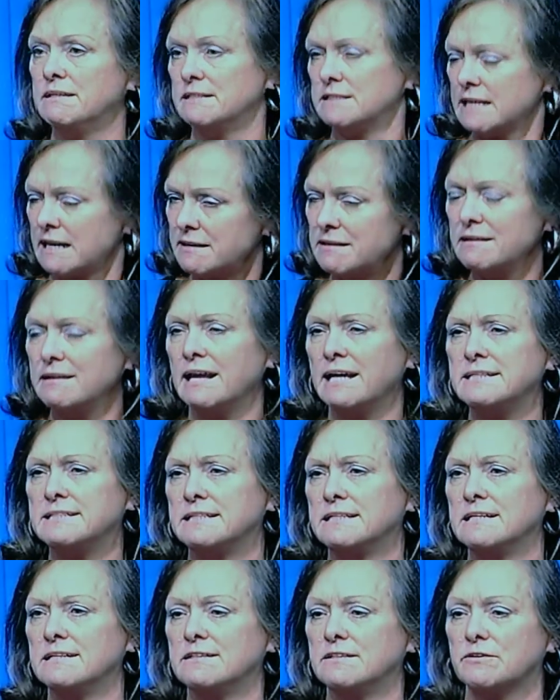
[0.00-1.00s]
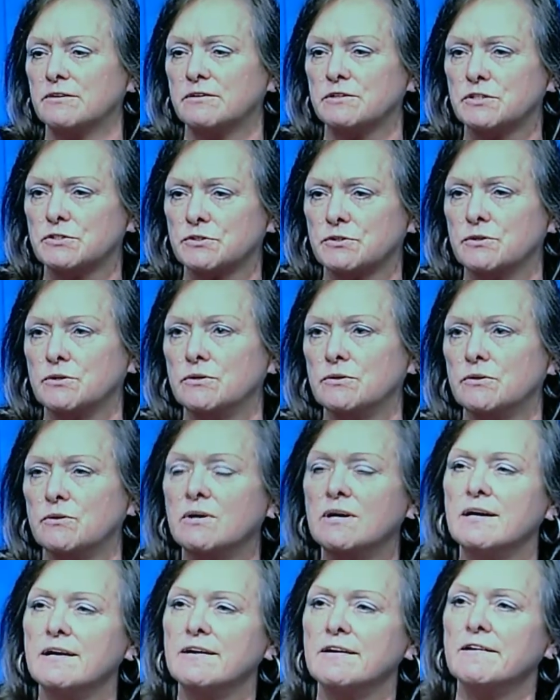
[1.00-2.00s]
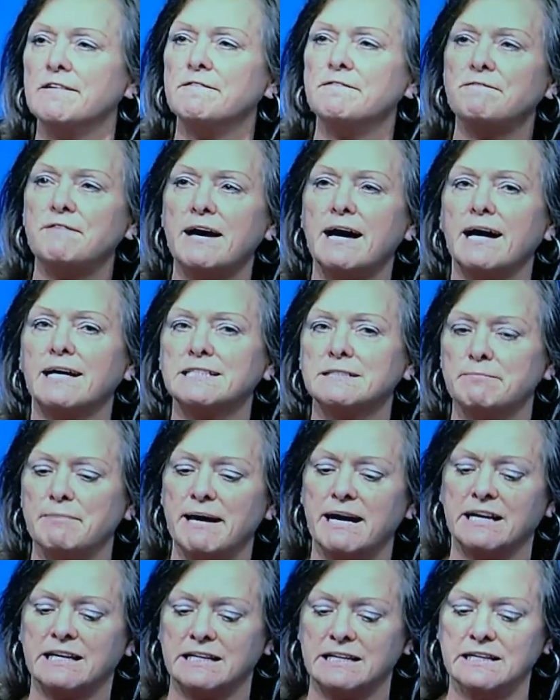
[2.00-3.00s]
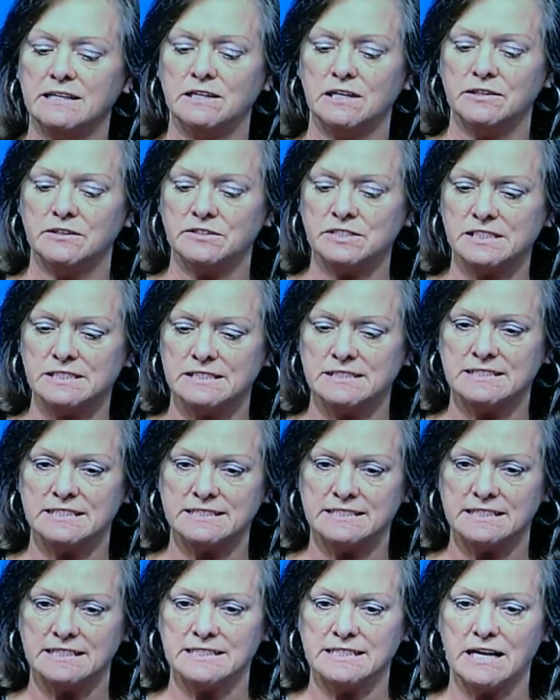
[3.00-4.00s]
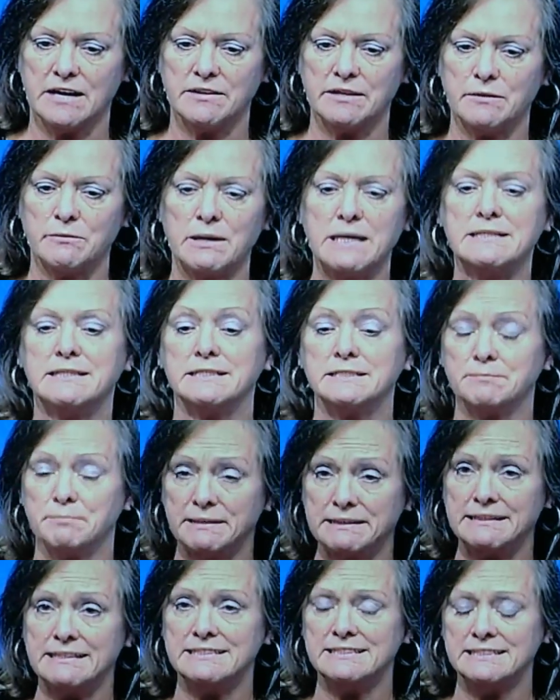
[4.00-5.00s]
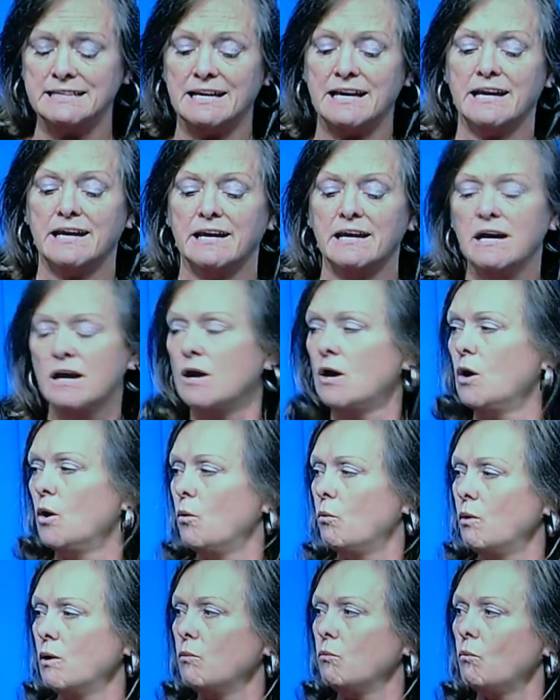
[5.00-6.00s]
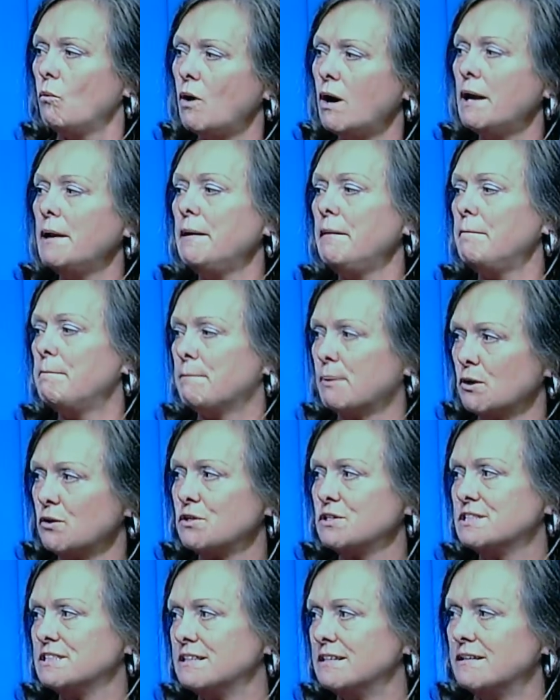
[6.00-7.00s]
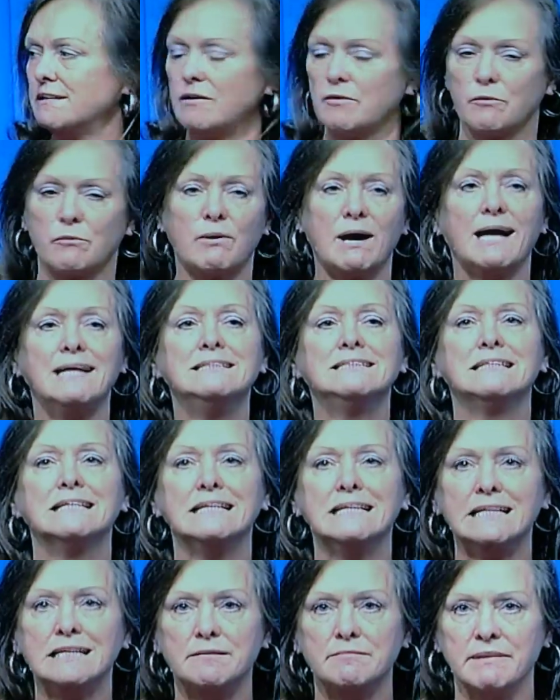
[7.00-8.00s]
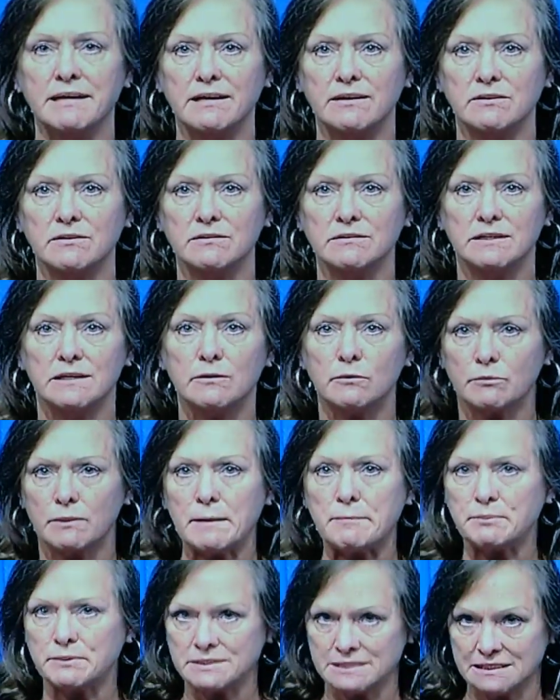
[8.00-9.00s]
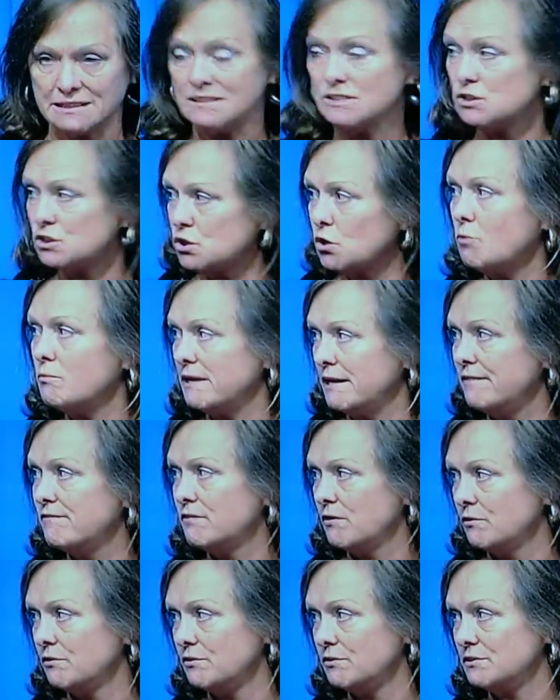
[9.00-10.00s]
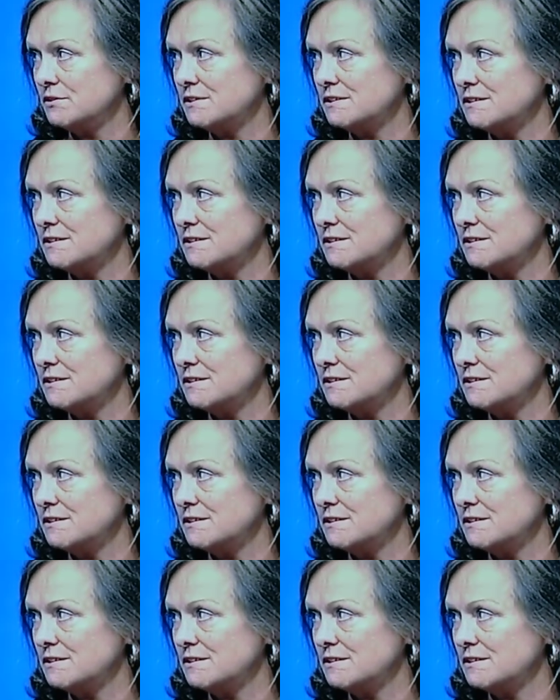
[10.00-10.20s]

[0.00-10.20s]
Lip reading: I'd like to get their true facts back again on their statistics, how they rate this. But they say when one person writes an email, it represents so many voters.